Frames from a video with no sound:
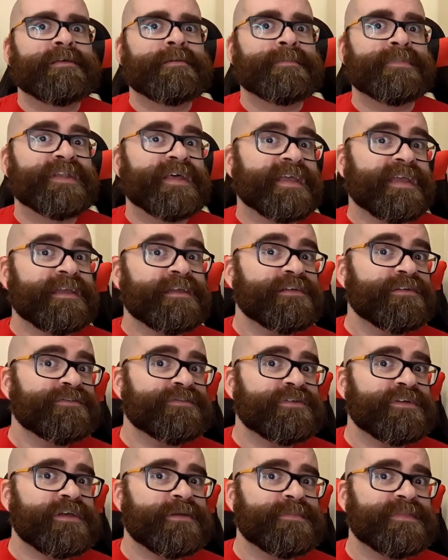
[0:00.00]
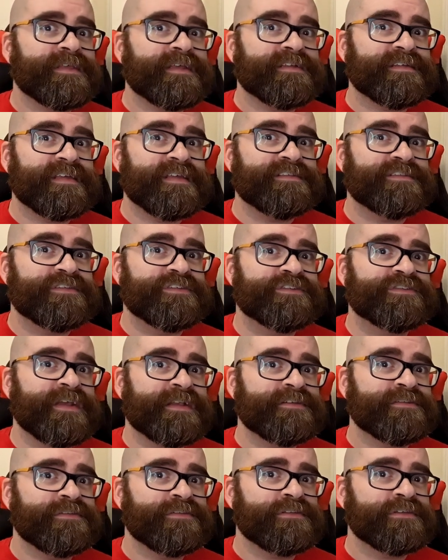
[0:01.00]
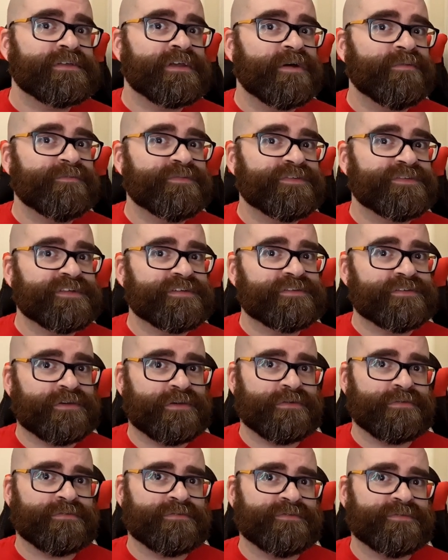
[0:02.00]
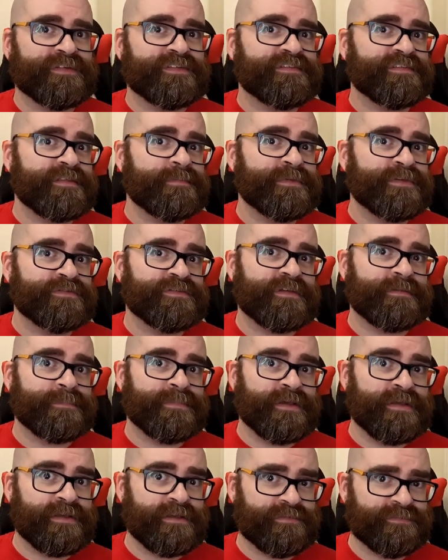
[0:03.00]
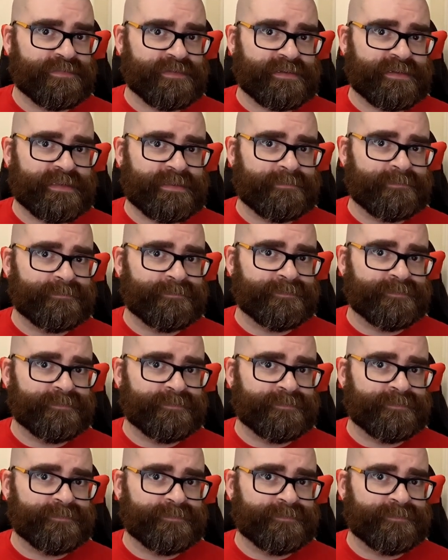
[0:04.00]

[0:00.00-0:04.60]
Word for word: But I can confirm that his gentle, comforting tone fits the music perfectly.